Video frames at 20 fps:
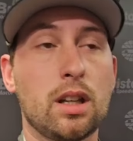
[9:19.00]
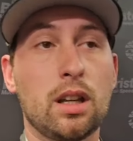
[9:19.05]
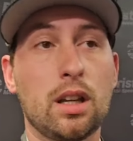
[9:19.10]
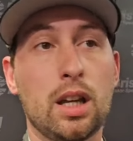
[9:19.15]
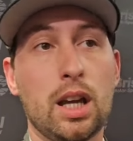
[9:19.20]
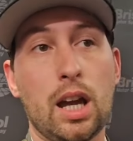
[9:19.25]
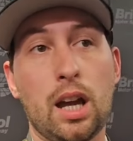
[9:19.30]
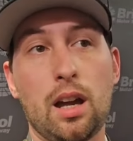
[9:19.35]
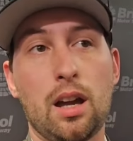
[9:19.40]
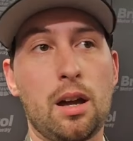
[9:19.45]

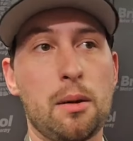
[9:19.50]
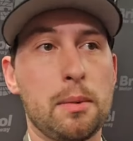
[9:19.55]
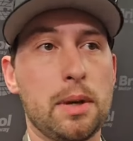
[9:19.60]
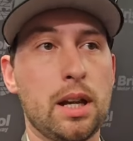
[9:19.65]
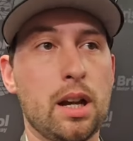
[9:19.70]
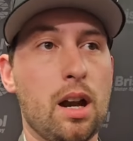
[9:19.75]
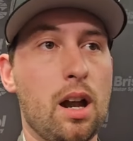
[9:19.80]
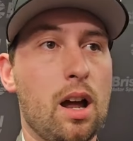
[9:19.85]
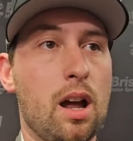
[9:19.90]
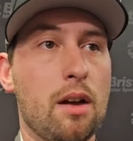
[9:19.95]
Yeah,
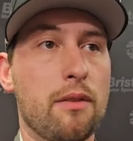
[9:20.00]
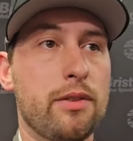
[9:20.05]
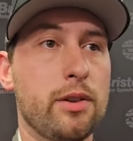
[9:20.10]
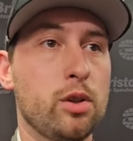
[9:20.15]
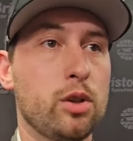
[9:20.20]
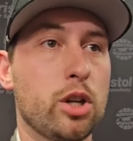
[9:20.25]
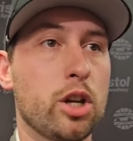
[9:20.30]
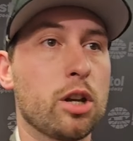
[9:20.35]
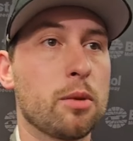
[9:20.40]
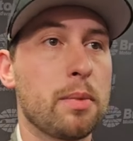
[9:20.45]
I
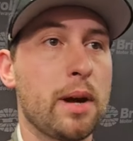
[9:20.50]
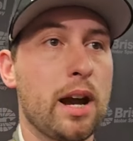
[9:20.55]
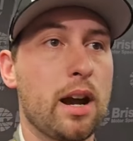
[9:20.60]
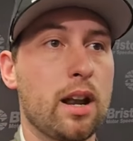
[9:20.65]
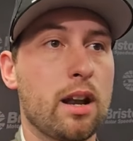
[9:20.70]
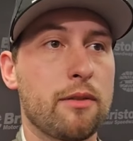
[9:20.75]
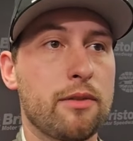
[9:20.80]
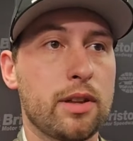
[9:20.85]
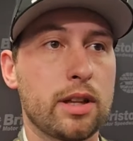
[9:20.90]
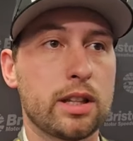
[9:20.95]
feel good
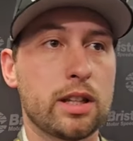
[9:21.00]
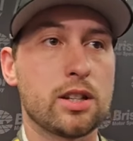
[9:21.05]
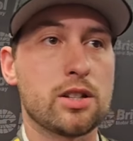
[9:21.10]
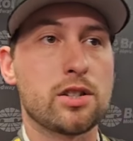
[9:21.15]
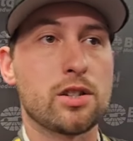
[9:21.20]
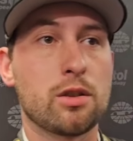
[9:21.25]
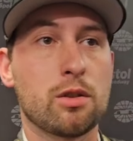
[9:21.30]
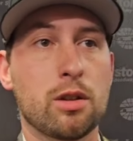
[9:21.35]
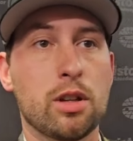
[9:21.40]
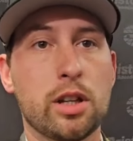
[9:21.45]
about it. I feel like
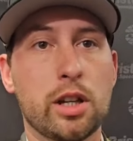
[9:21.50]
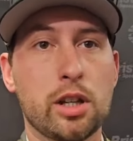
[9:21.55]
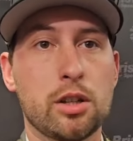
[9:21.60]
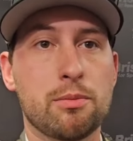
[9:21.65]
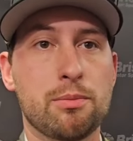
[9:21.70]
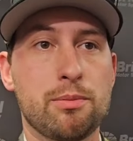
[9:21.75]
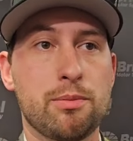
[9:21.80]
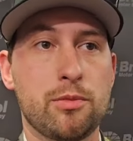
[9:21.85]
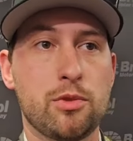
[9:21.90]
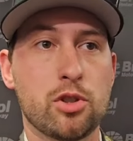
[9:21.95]
this is a really
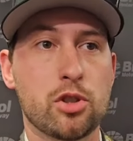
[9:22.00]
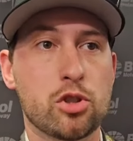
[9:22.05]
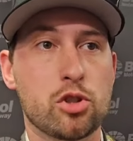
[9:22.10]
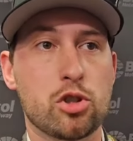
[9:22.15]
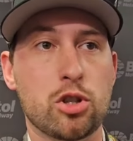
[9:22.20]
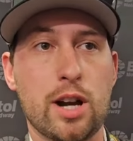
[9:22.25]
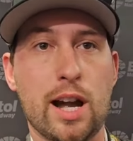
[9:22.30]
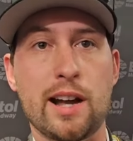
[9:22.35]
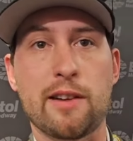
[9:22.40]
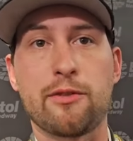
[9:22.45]
good just
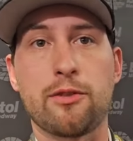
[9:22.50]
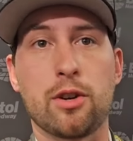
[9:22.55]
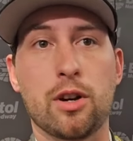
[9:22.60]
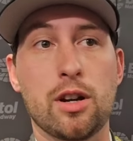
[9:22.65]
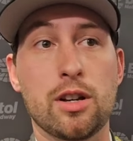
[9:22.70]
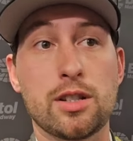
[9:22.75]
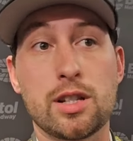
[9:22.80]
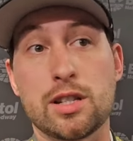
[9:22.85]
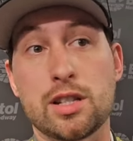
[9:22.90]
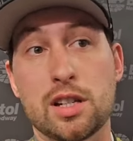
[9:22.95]
track
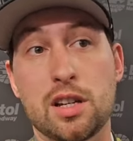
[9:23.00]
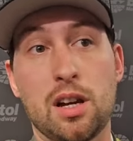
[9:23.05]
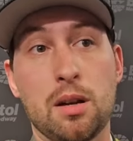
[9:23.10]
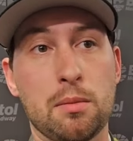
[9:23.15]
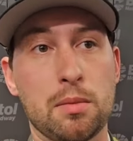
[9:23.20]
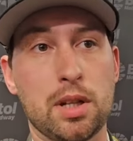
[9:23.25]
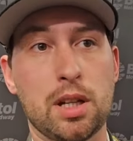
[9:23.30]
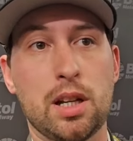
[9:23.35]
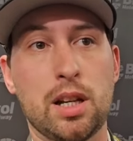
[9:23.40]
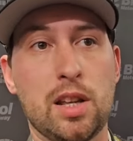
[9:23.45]
for us as a
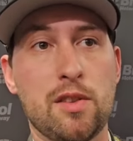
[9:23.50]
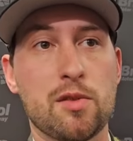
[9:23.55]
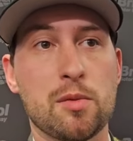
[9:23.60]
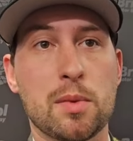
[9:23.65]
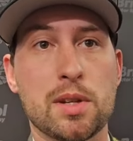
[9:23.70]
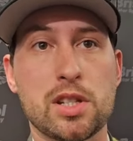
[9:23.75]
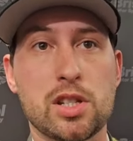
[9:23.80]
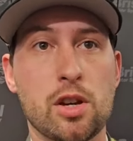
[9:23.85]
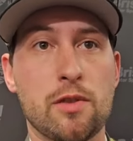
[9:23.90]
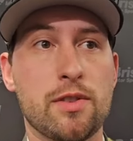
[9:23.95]
company and
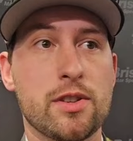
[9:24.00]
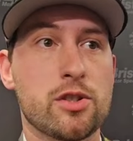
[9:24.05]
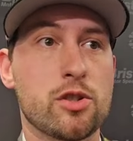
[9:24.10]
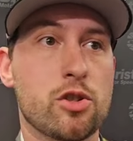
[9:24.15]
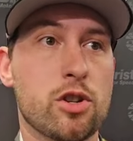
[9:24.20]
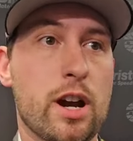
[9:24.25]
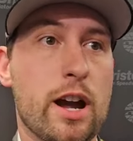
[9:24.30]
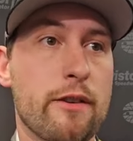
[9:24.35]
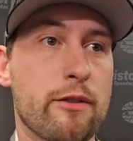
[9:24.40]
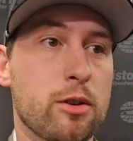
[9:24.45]
even myself as
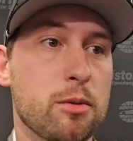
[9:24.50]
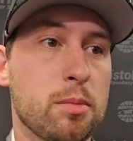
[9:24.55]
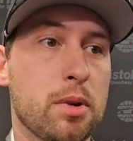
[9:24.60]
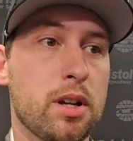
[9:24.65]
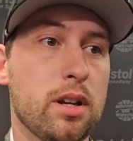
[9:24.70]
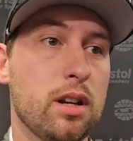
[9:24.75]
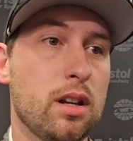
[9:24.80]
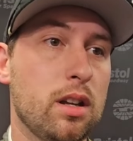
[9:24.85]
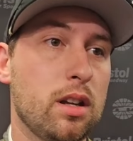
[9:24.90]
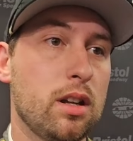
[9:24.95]
a driver.
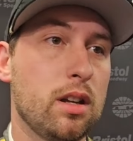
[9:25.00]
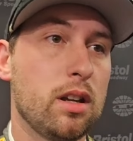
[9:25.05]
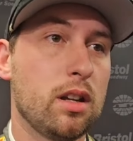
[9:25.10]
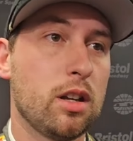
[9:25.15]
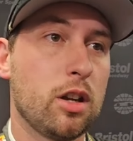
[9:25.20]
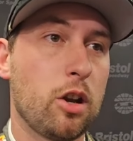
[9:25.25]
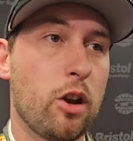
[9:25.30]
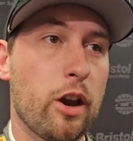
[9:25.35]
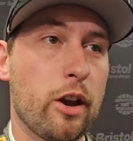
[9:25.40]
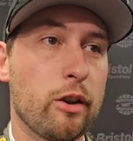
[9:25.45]
But,
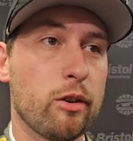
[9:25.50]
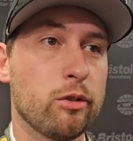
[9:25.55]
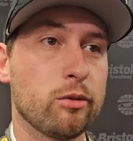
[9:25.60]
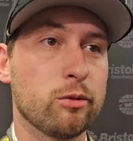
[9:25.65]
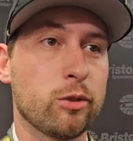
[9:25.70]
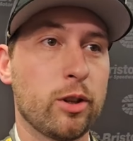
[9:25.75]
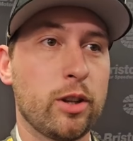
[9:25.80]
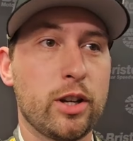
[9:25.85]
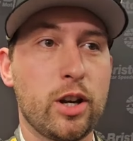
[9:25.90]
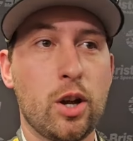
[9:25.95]
I
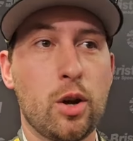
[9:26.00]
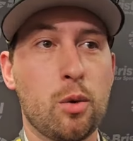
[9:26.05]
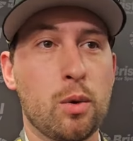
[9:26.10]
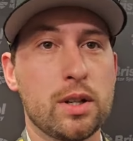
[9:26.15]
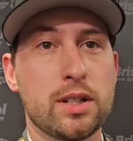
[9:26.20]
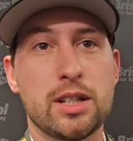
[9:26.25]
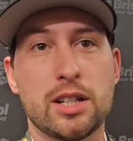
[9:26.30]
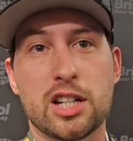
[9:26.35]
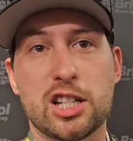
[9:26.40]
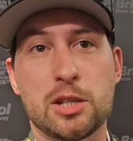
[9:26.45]
don't really know
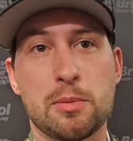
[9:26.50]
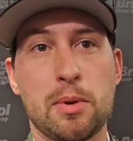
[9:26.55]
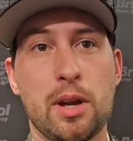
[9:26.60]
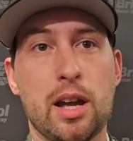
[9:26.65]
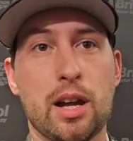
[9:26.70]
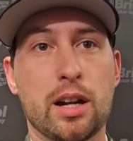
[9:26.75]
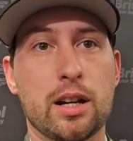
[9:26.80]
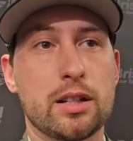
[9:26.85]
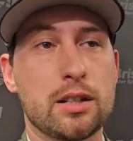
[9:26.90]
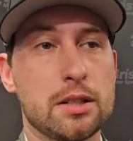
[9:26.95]
what to
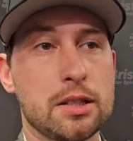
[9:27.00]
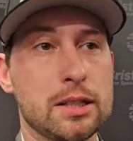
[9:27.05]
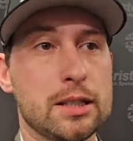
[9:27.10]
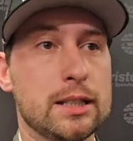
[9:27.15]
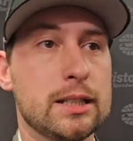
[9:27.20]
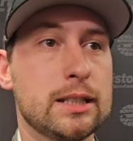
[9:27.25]
expect.